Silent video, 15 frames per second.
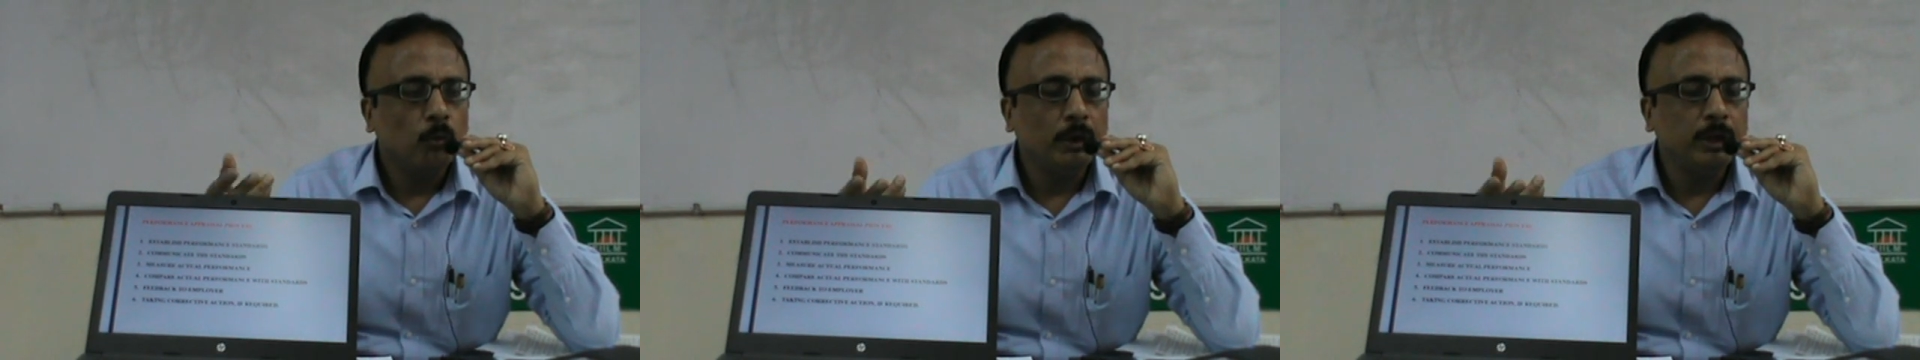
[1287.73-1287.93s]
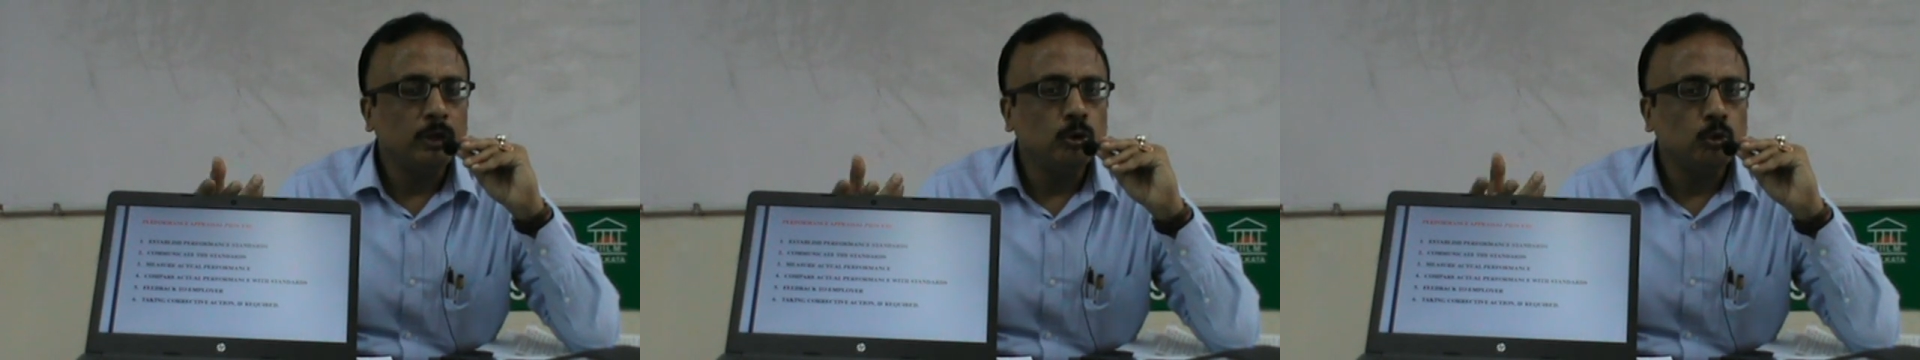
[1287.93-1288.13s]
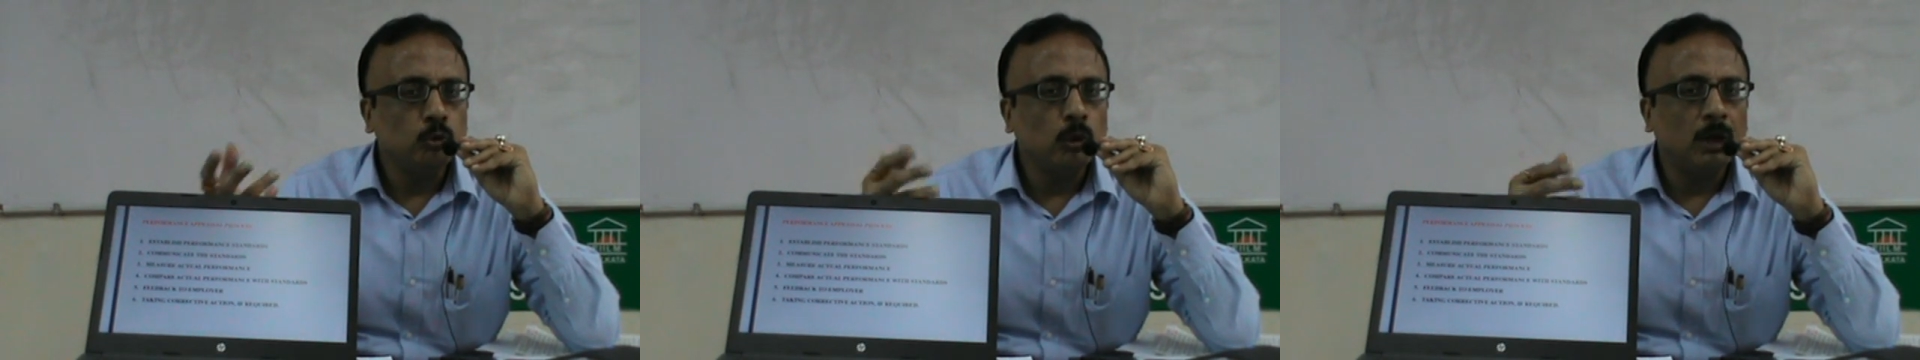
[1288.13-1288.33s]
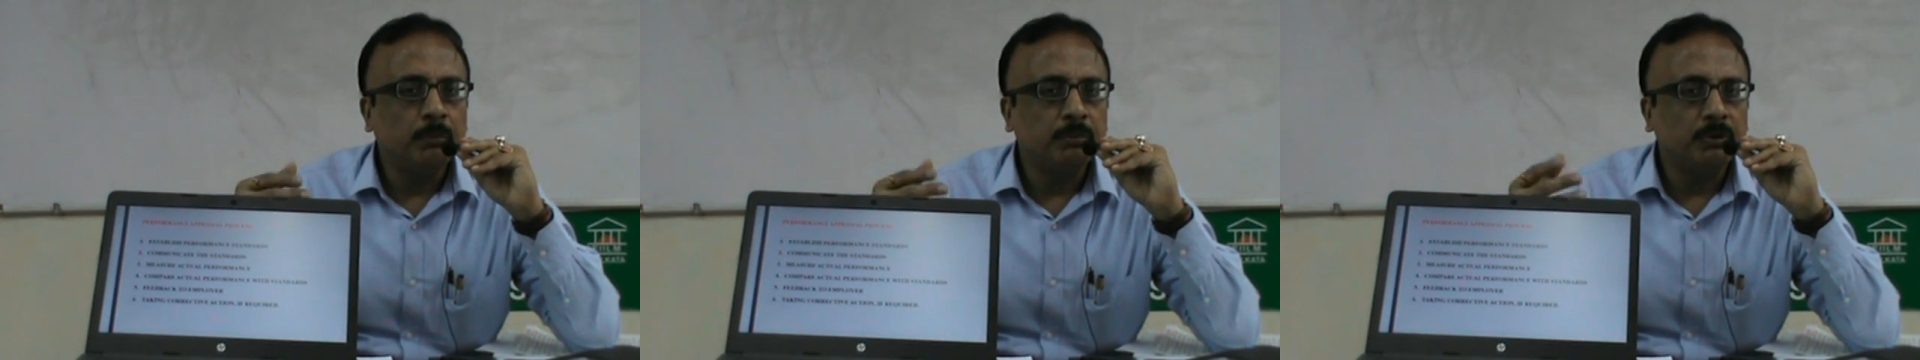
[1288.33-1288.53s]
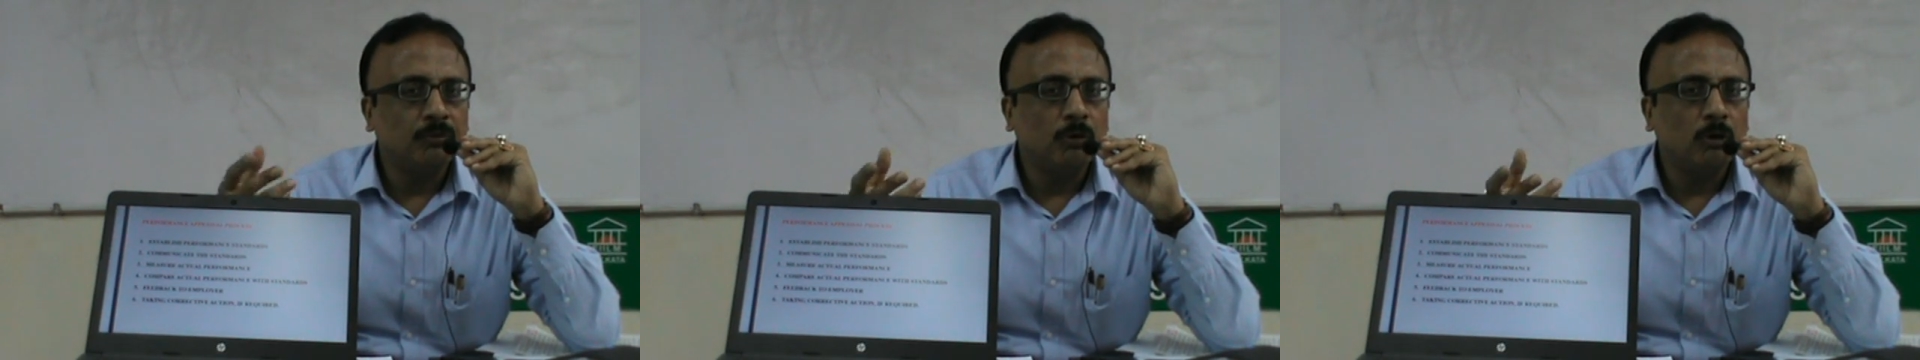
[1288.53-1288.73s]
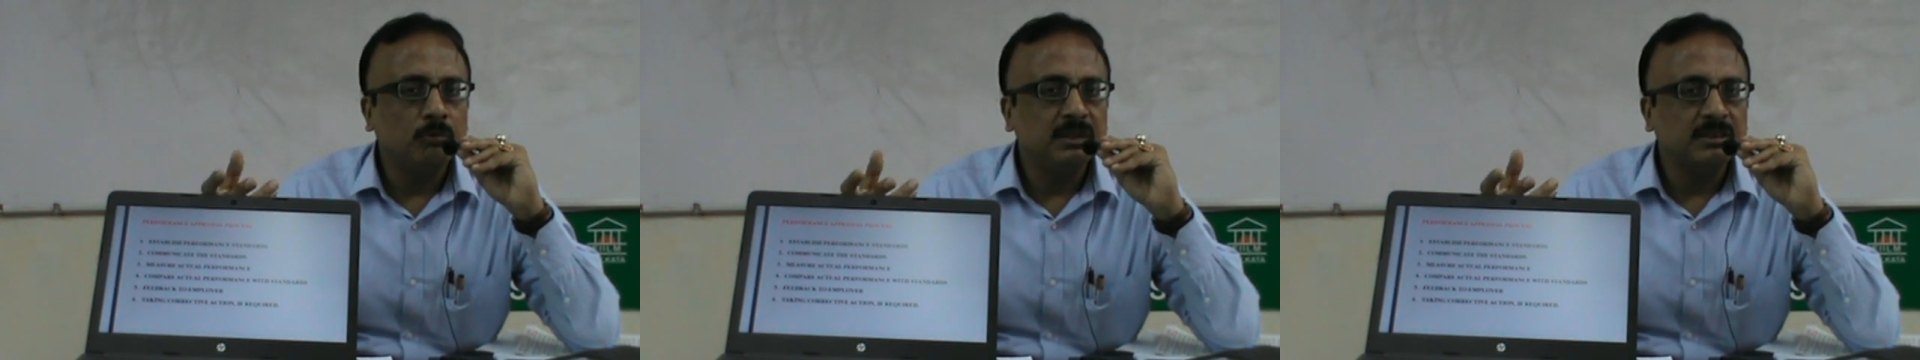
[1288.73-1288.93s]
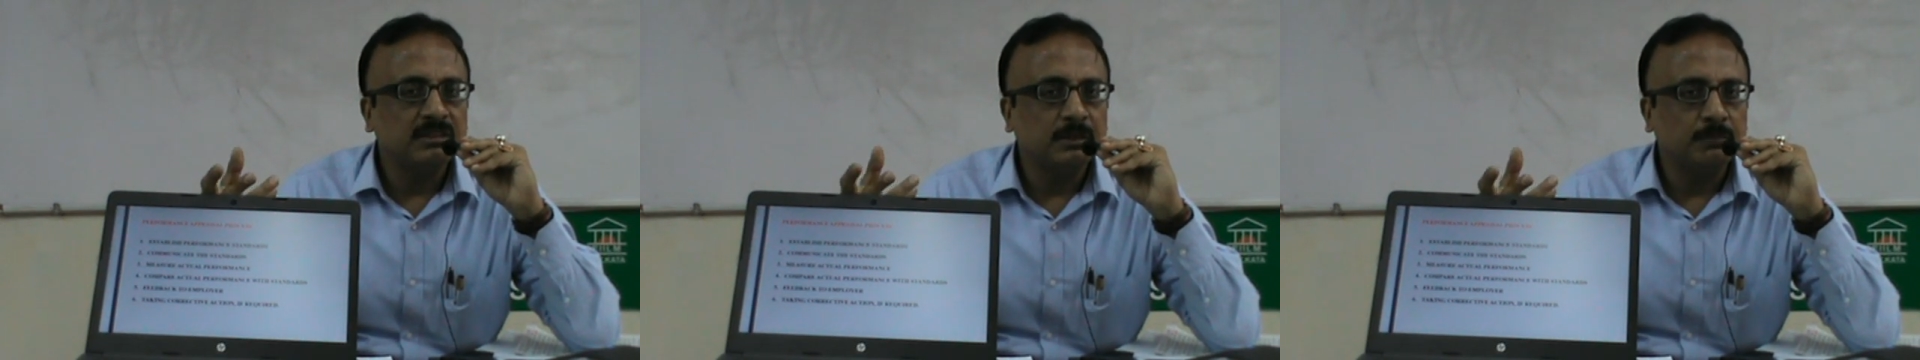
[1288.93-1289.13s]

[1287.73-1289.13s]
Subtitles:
when you do a performance